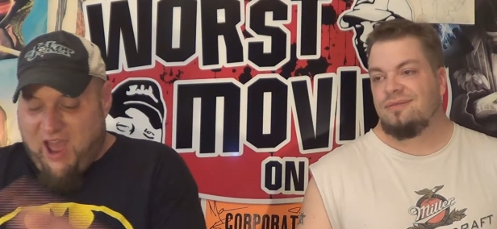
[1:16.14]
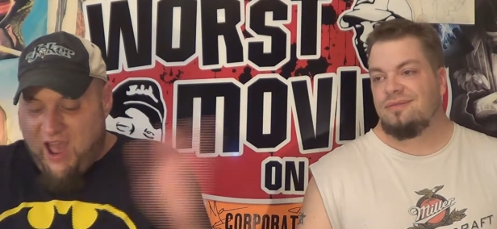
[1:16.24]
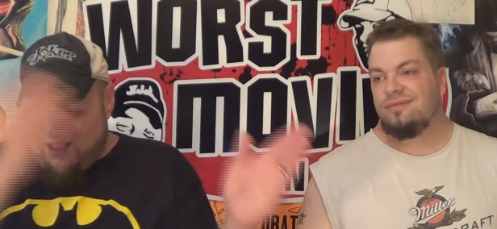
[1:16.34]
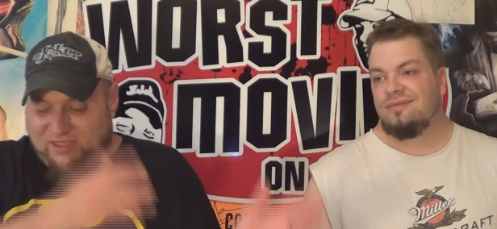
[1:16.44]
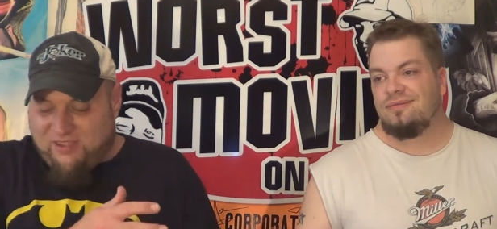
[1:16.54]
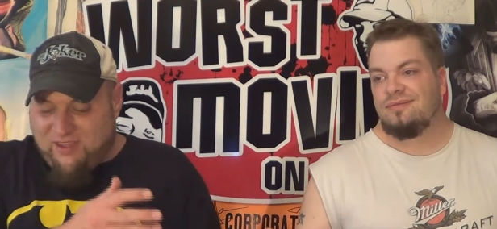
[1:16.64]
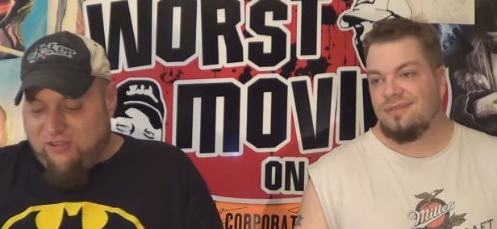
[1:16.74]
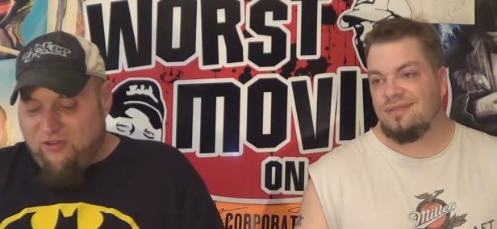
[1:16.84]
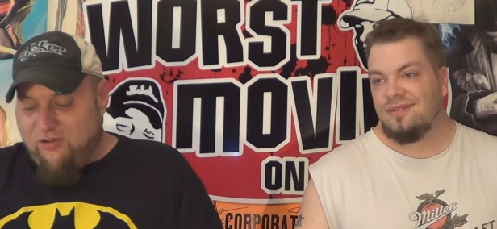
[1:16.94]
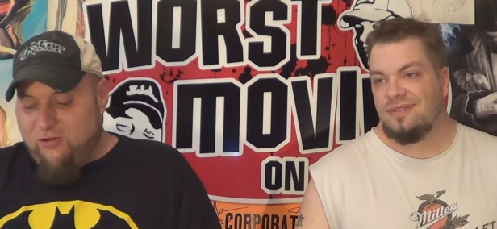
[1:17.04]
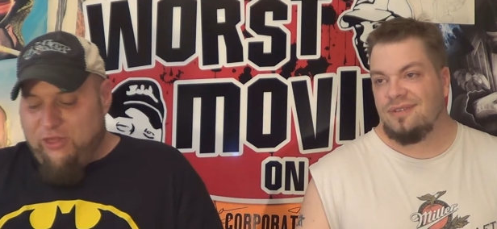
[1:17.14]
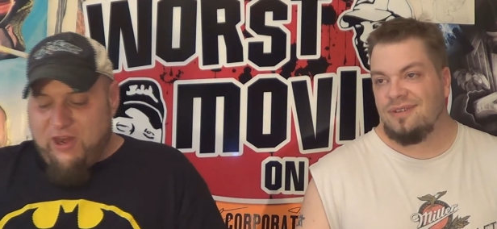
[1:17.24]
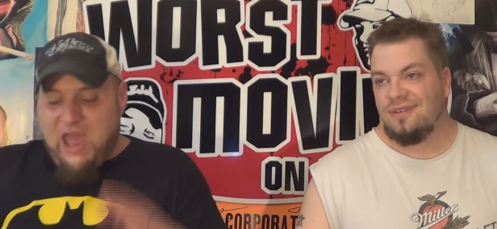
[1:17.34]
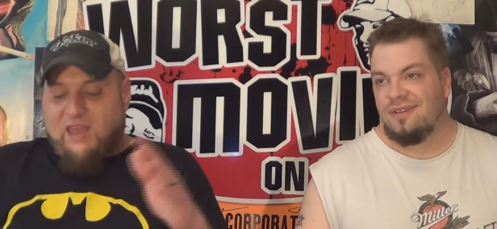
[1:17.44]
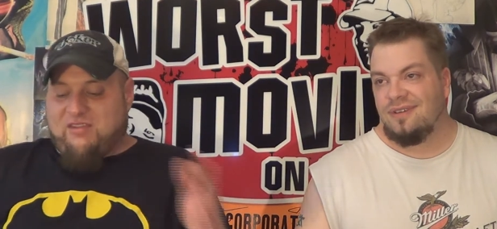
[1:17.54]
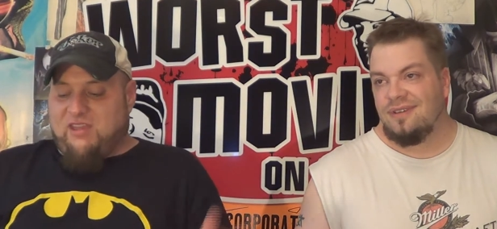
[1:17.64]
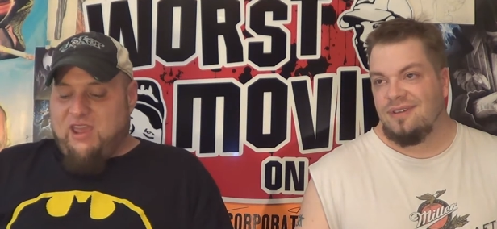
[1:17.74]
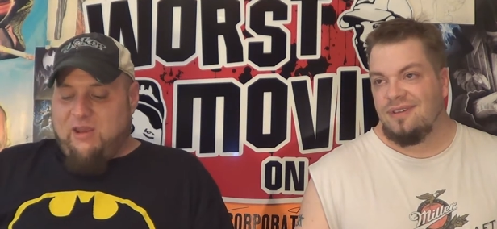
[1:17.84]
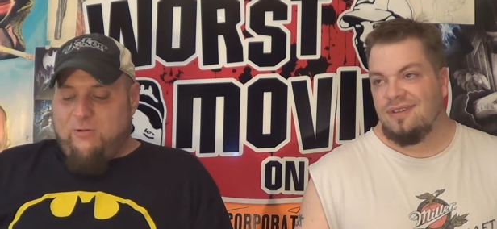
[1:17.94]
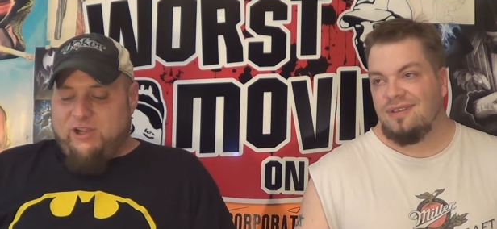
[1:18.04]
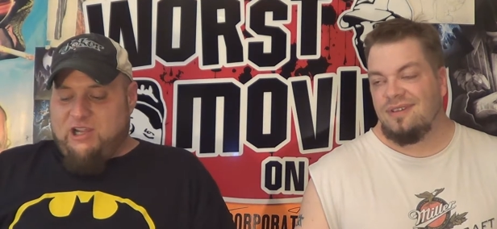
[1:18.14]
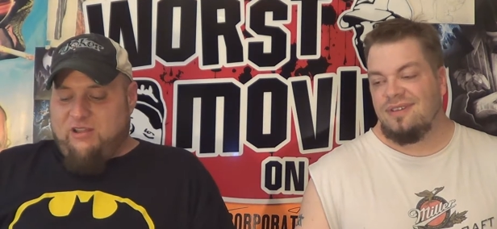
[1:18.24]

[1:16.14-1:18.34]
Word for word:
Speaker 1: cuts to the next scene, which